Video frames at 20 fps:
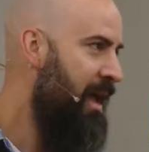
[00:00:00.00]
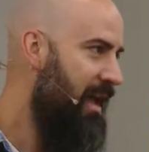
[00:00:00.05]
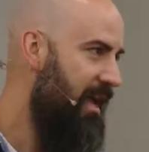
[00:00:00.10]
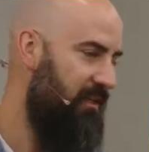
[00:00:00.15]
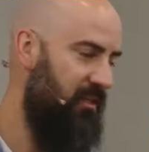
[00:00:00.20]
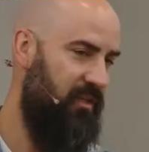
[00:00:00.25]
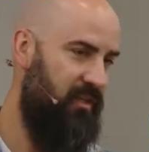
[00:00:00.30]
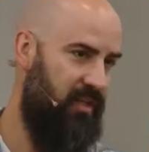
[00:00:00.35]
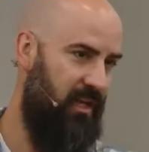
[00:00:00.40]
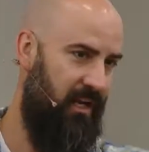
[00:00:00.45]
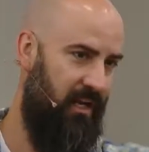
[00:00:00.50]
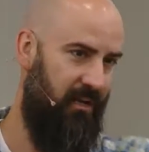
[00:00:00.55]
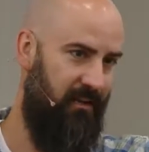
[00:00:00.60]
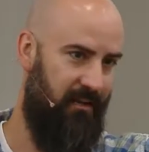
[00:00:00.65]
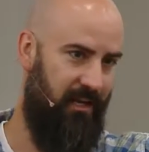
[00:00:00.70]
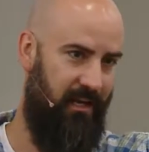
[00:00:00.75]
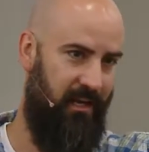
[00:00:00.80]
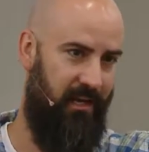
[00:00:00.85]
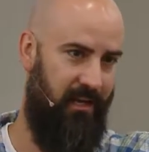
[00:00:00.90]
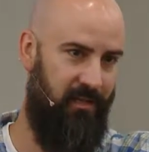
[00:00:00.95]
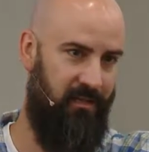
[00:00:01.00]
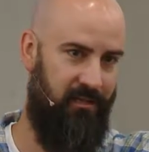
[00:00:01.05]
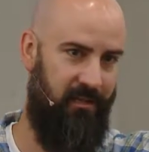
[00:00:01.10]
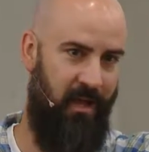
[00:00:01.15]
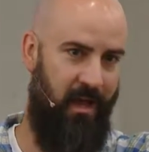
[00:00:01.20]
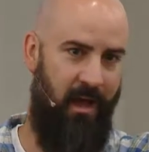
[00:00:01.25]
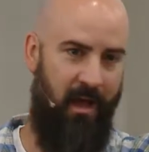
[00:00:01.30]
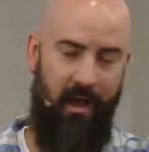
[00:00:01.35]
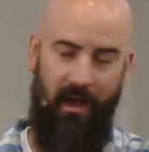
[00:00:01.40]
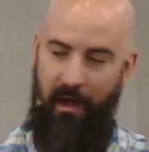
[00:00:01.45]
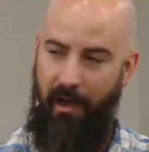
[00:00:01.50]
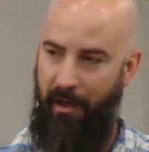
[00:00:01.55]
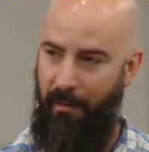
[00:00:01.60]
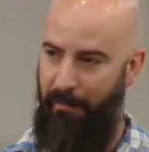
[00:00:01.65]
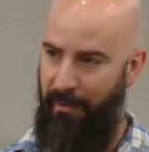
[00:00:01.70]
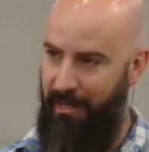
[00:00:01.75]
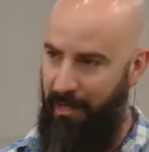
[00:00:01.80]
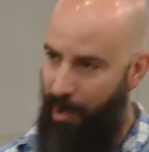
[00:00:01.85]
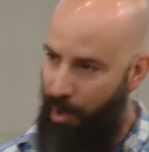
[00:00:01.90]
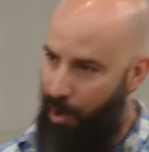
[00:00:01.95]
It's a city that has uh,
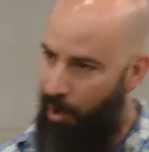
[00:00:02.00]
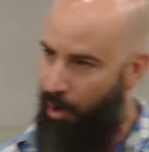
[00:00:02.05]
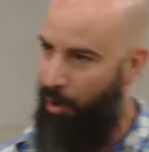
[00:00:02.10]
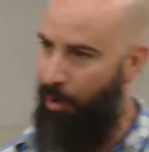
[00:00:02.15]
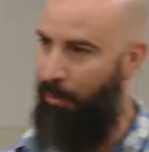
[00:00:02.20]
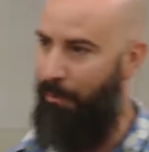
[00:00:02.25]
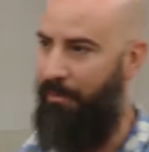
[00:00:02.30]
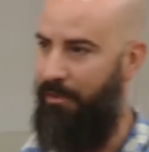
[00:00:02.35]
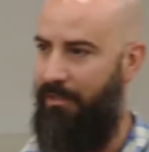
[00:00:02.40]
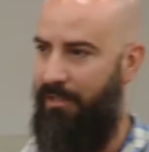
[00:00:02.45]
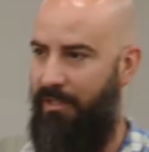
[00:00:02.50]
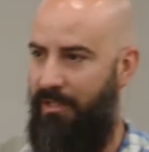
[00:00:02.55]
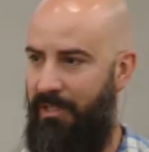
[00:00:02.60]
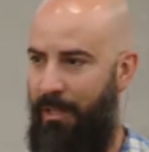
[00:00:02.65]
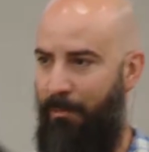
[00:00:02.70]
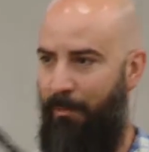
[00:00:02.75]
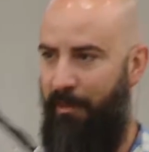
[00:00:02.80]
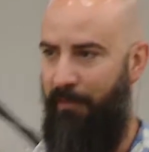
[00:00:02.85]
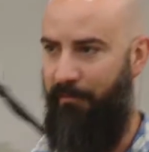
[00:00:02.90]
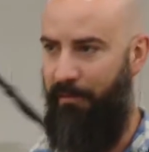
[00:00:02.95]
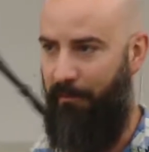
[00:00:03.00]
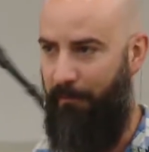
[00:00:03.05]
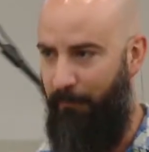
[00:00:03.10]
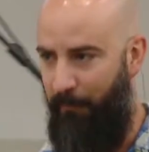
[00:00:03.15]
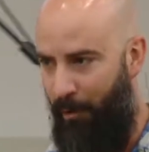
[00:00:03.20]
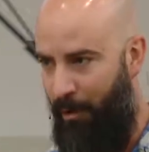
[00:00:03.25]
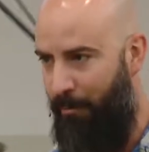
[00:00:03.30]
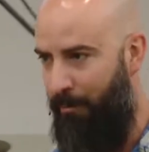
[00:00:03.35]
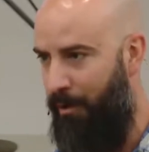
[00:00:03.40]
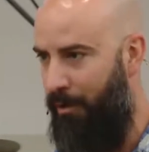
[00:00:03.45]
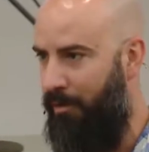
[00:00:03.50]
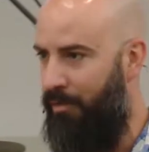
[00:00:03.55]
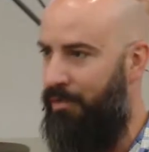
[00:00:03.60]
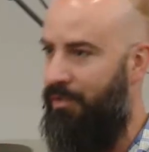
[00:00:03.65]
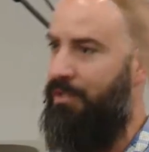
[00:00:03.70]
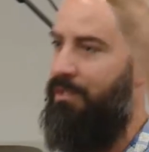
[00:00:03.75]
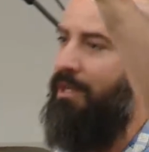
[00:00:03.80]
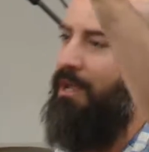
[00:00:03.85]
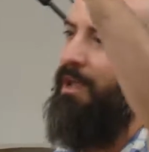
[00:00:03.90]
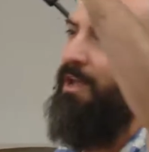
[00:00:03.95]
been home to some of the
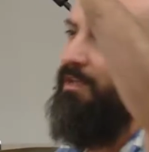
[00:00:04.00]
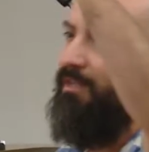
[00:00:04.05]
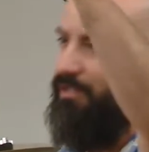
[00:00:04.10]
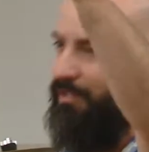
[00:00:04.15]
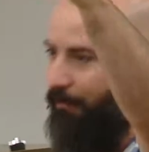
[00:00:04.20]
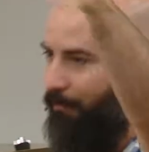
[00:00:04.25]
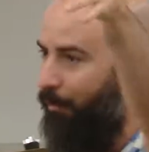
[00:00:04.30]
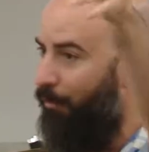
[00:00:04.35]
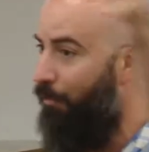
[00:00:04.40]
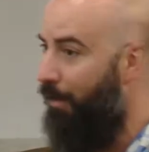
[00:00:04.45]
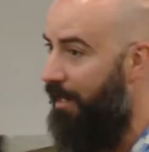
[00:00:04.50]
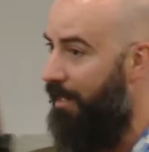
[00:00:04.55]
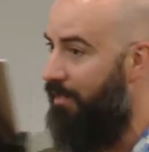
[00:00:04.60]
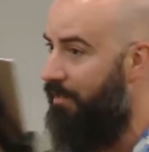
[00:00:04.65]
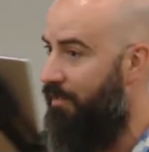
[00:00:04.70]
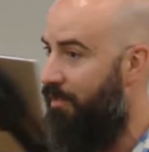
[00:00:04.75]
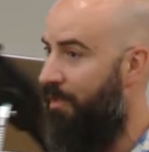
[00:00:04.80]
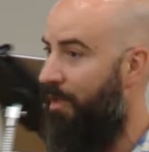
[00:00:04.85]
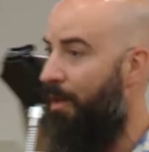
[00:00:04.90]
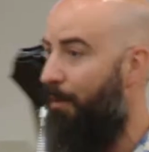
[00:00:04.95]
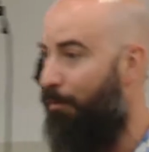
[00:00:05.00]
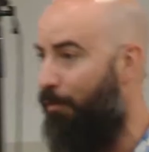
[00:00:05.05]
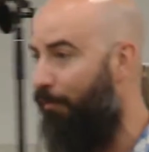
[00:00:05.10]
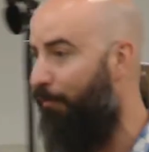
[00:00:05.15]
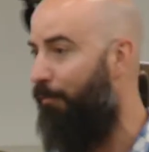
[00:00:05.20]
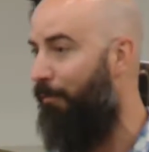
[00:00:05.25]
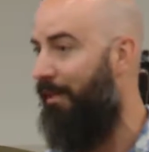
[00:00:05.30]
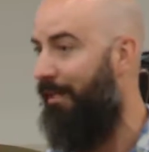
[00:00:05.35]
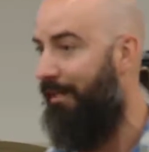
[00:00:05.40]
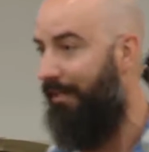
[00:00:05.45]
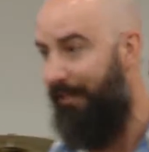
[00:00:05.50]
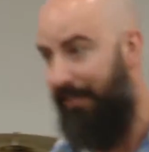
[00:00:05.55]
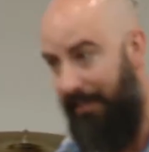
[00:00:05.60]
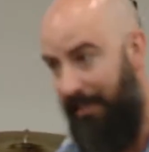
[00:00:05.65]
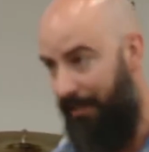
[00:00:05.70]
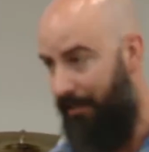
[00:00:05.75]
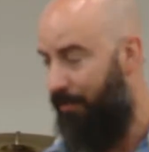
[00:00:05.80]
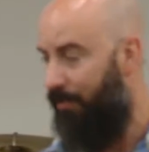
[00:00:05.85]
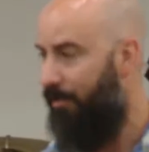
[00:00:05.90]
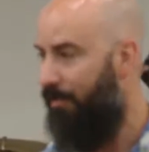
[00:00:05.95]
foremost civil rights movement
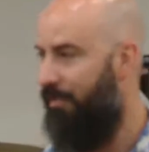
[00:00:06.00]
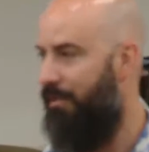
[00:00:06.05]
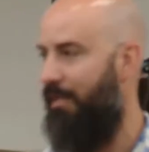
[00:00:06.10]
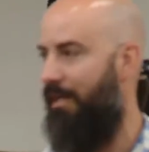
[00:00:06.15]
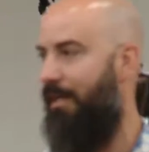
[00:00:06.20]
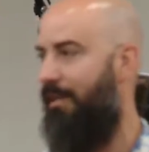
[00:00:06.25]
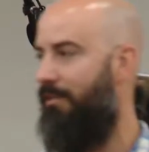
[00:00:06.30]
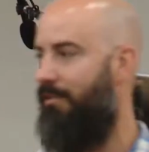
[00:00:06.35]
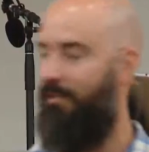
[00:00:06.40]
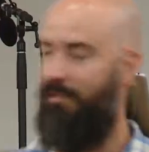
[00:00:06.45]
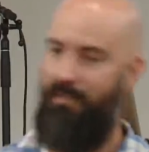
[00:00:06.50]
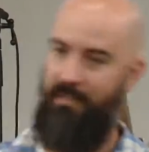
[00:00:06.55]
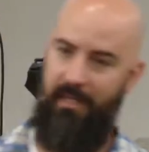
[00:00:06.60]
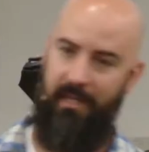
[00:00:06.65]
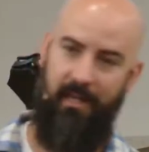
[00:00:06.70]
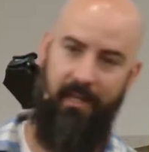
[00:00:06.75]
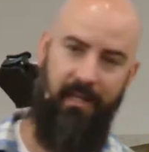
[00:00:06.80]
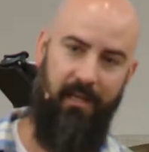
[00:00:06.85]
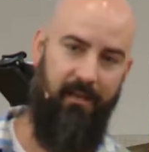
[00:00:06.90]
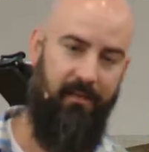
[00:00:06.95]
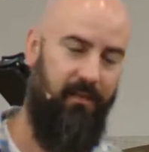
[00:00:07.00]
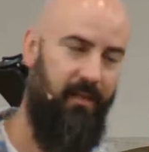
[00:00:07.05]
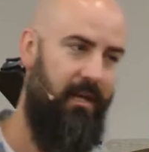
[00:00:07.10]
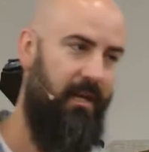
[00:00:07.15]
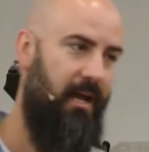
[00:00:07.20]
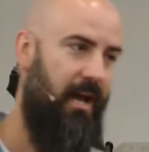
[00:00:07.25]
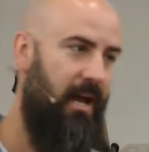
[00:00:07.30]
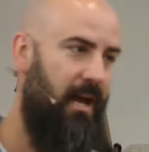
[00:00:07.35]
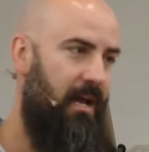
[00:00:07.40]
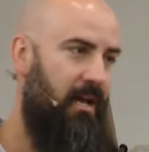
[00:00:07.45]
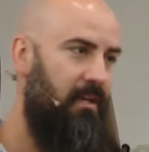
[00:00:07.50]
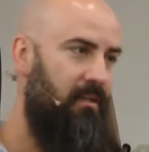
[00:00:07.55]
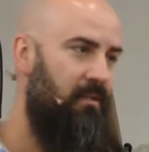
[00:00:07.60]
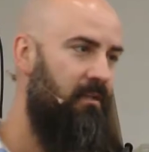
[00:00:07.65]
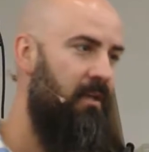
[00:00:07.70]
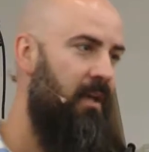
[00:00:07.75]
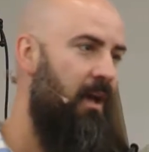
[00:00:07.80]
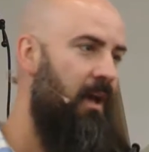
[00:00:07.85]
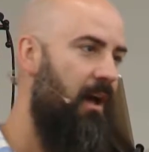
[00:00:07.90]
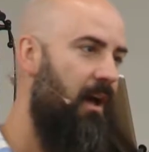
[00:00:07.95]
leaders. It is a city that
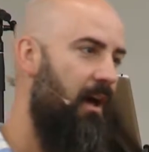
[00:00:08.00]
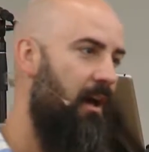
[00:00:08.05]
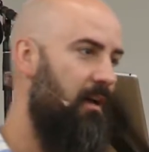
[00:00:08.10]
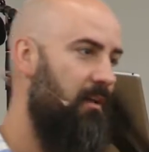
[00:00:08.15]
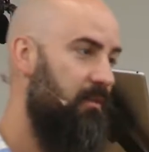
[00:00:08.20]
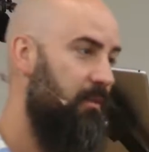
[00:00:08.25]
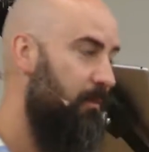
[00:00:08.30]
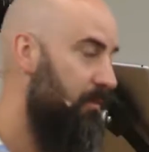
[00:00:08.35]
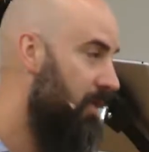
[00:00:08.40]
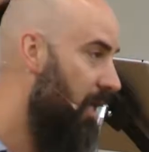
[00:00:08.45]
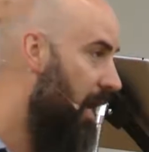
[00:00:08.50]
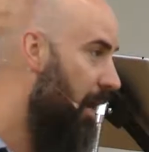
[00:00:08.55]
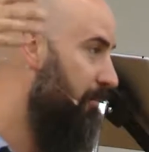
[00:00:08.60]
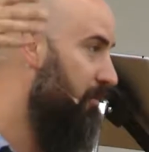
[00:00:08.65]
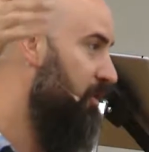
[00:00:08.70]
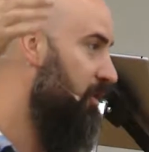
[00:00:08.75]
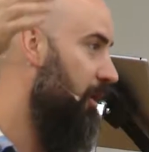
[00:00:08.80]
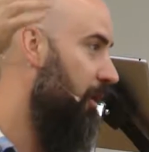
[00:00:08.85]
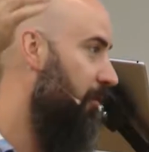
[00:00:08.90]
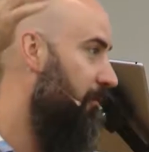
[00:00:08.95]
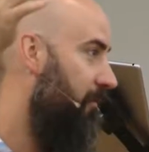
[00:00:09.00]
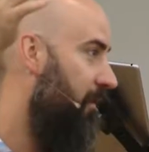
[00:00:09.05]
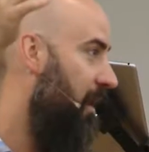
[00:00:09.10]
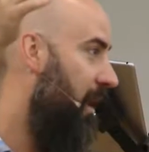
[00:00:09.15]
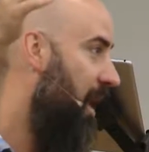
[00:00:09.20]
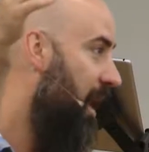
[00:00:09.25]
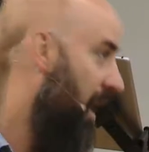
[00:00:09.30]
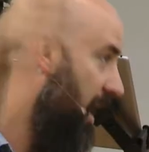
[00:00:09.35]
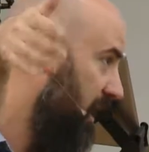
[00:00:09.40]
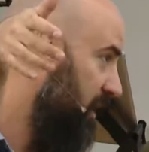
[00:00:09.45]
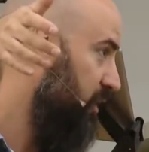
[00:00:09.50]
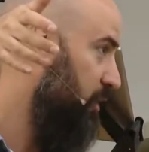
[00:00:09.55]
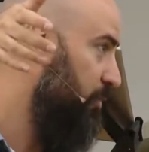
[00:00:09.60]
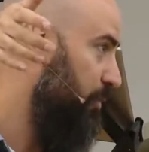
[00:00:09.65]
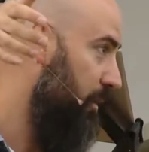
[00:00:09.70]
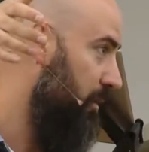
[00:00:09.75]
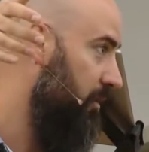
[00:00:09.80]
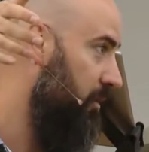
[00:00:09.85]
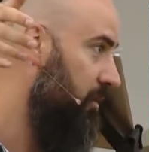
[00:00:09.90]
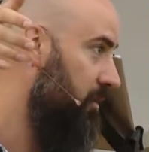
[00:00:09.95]
has uh, some top shelf
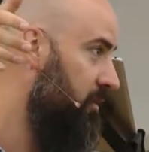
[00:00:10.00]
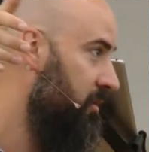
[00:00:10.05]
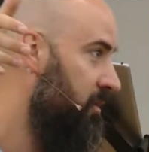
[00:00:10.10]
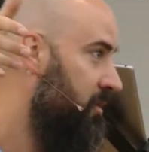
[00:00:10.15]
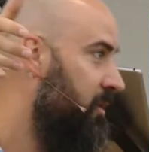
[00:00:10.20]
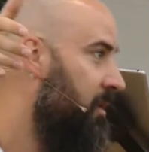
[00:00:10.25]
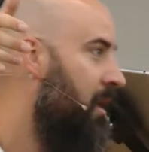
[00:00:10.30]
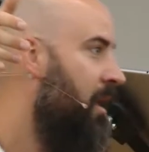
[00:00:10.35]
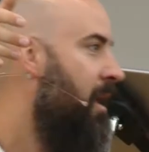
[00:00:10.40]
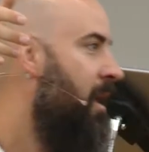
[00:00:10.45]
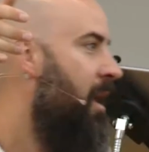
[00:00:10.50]
hospitals.